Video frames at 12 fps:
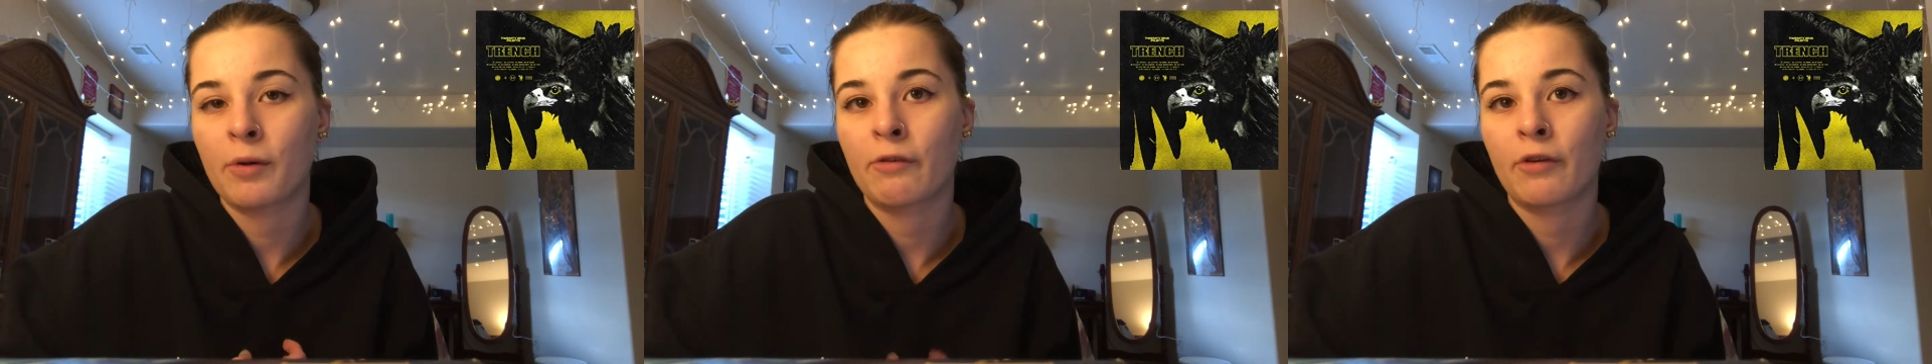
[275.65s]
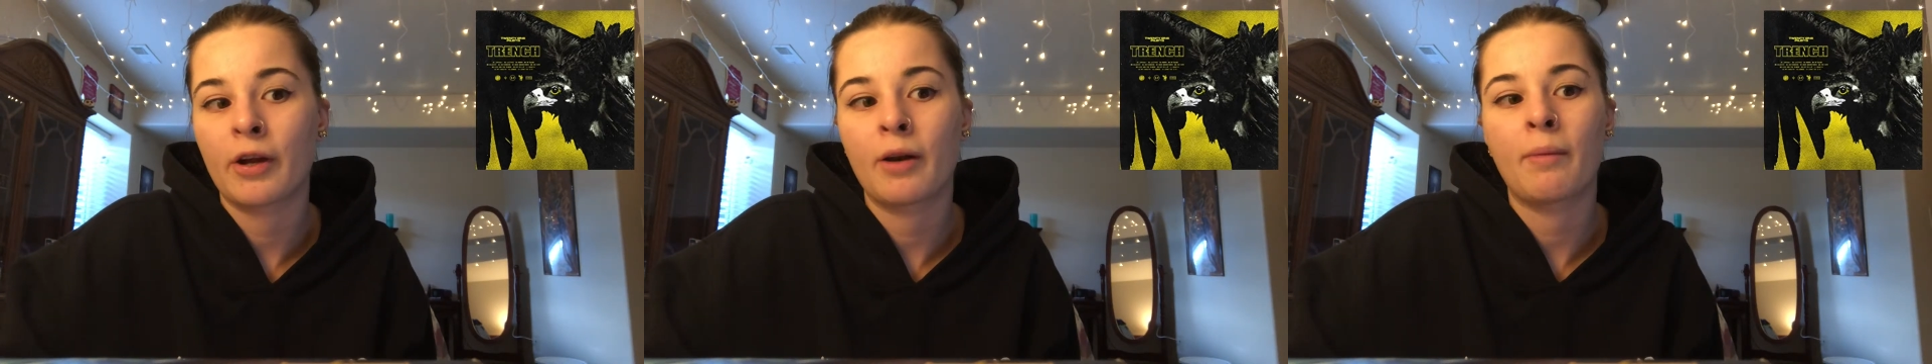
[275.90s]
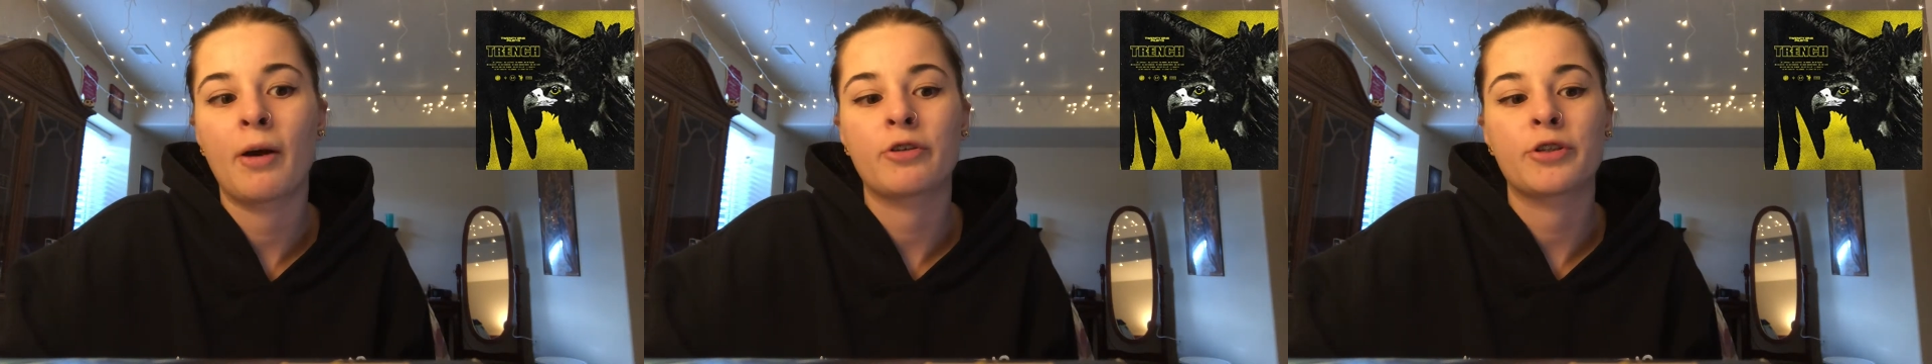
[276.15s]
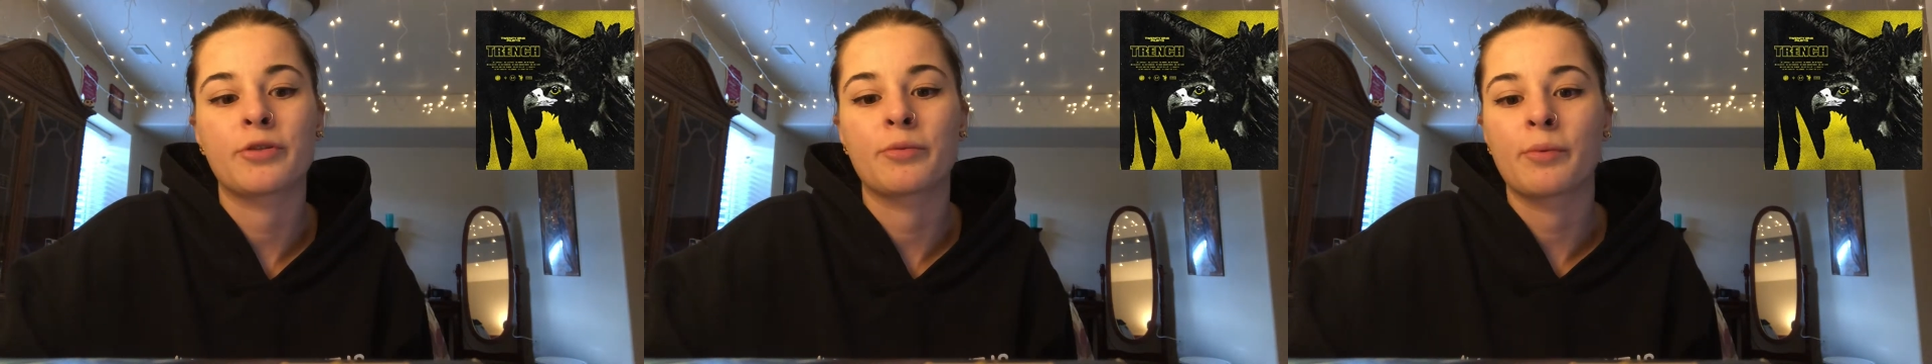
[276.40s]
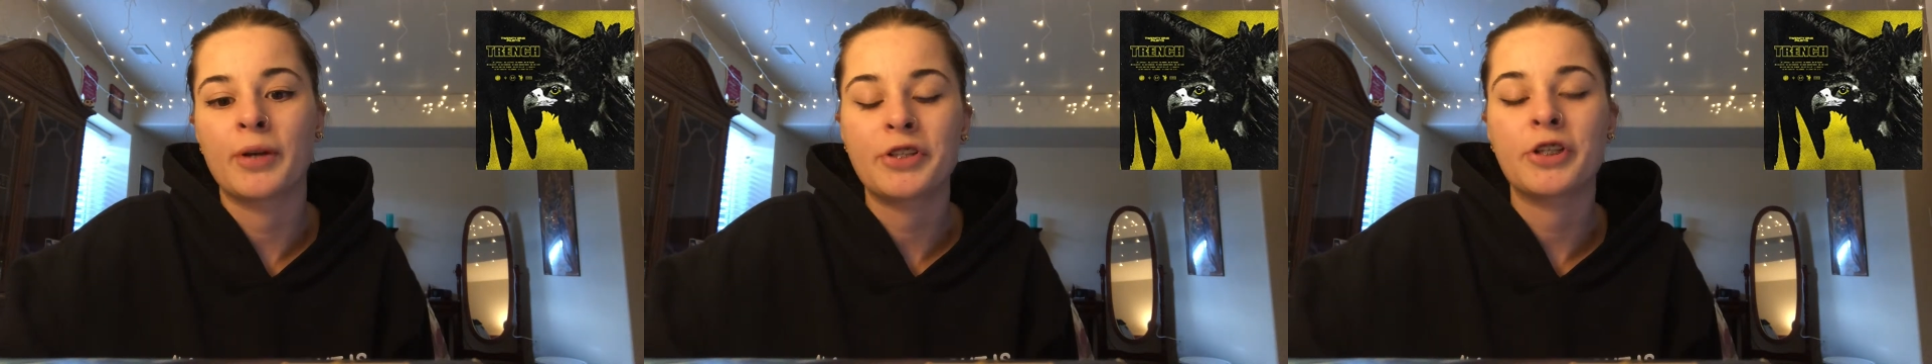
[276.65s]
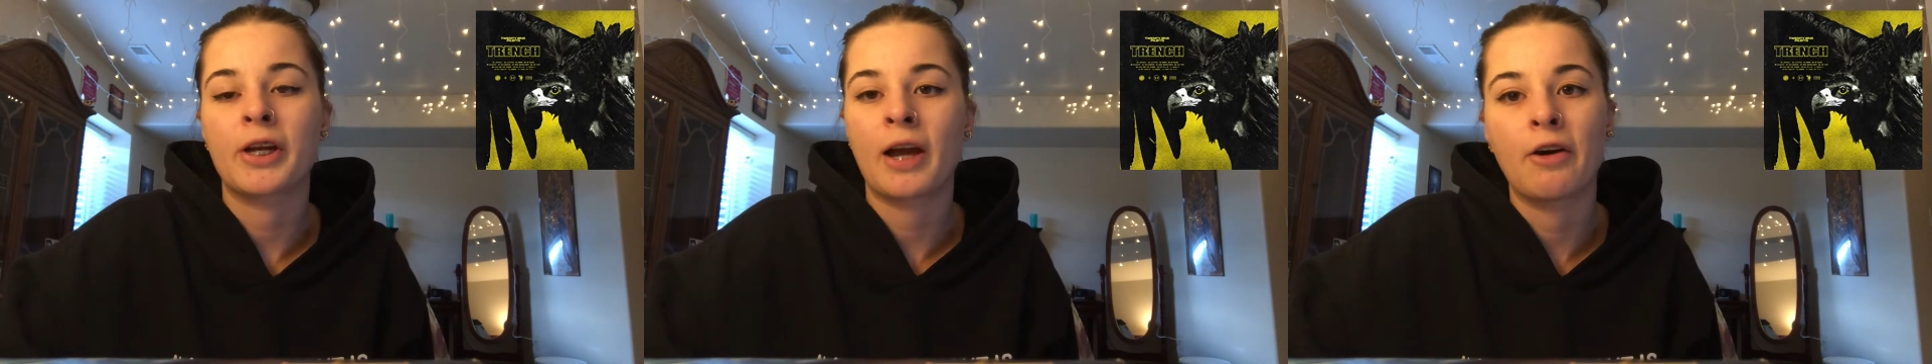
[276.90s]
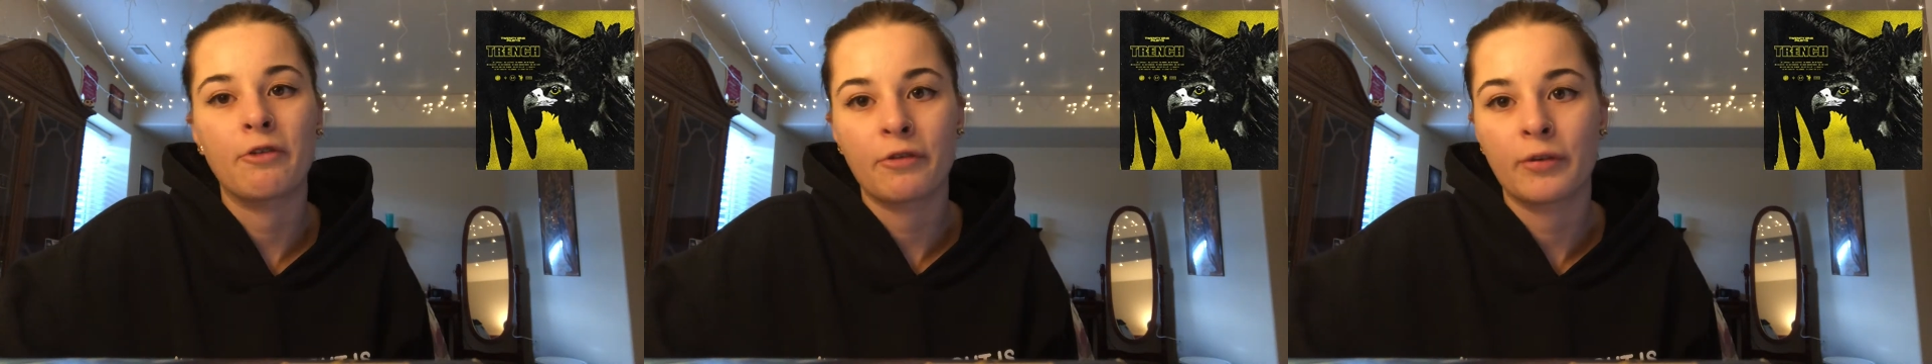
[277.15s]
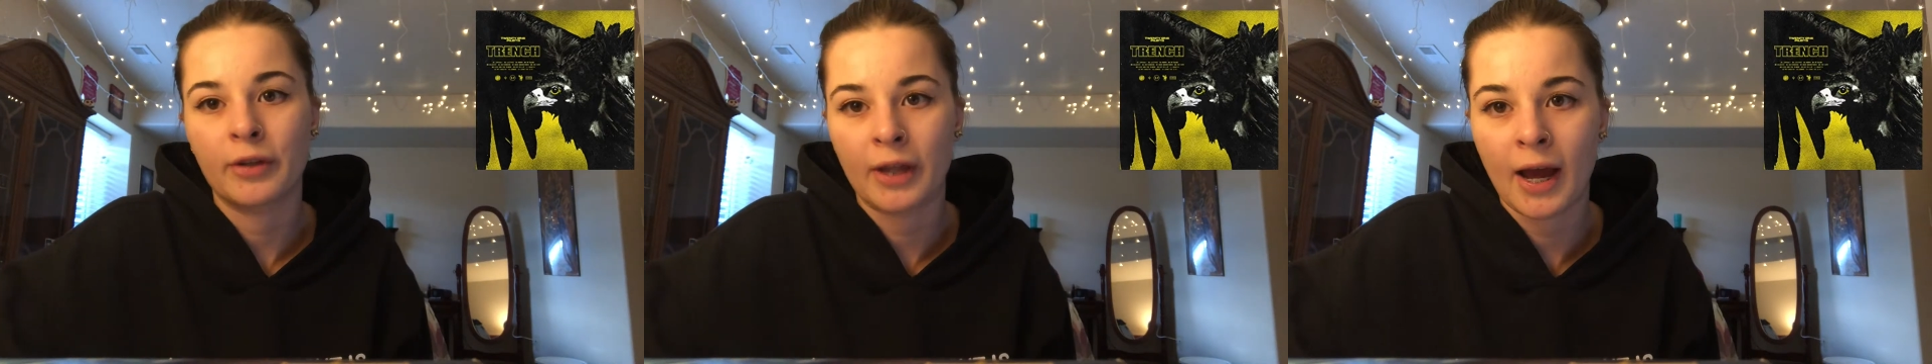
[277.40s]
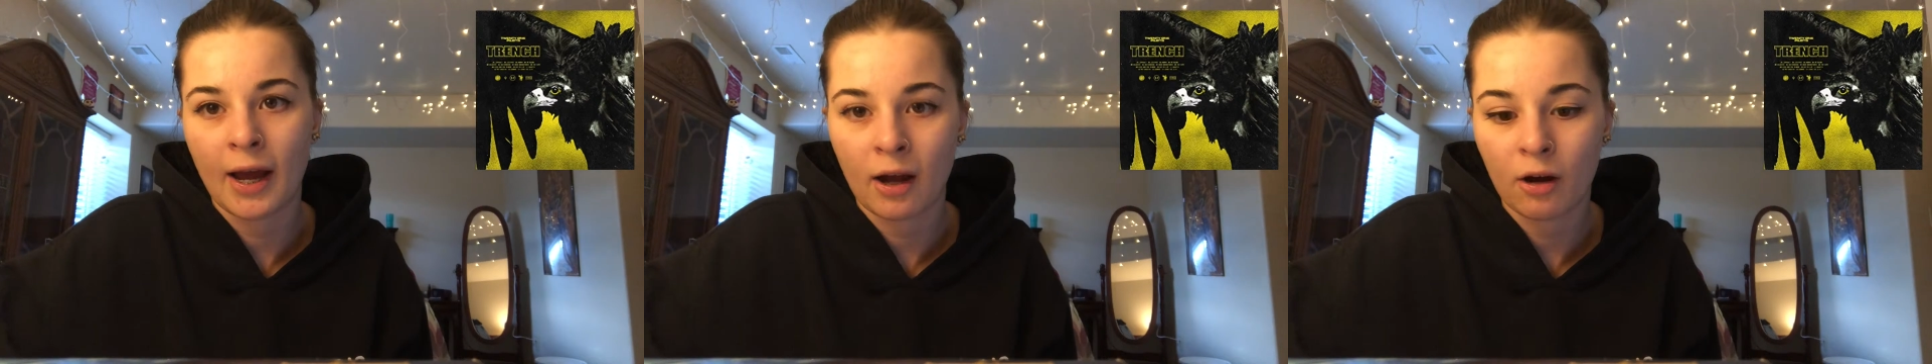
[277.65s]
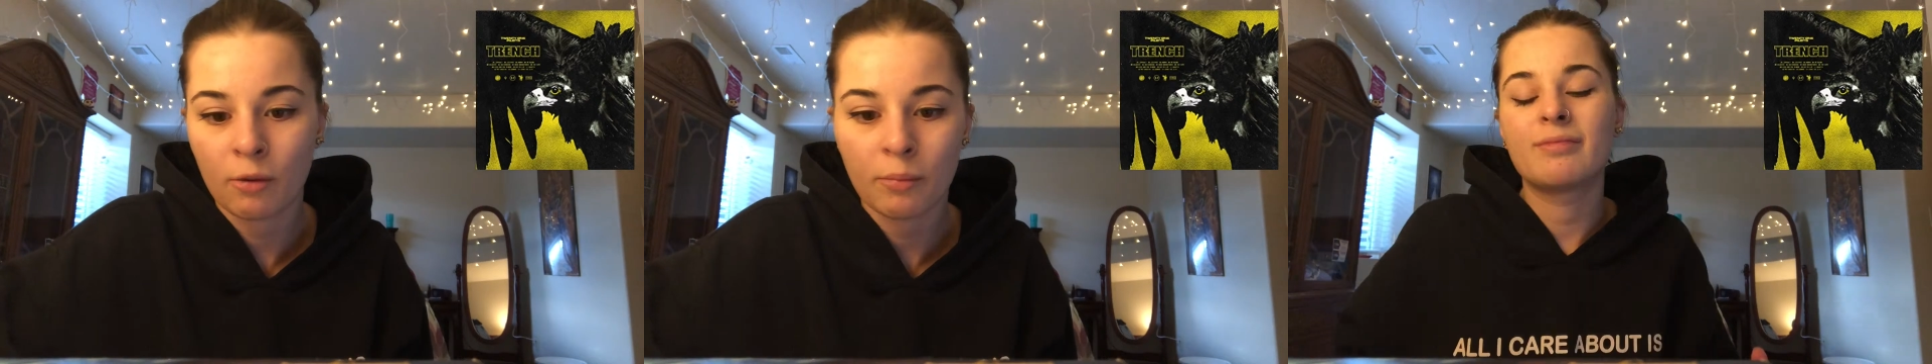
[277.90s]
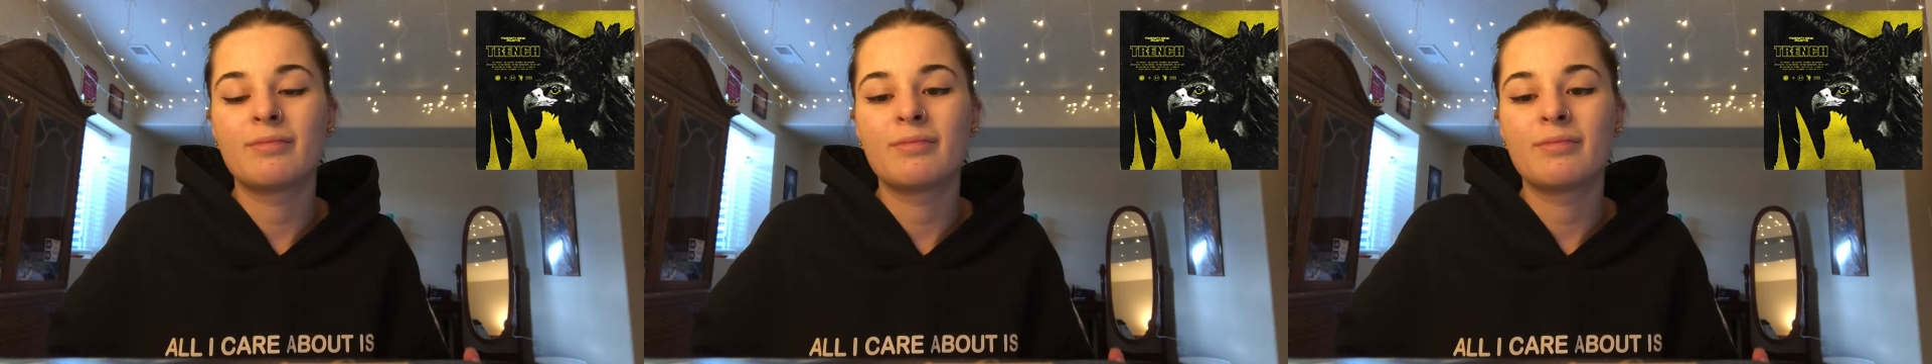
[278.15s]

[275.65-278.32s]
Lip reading: We forget about just reaching out for that help.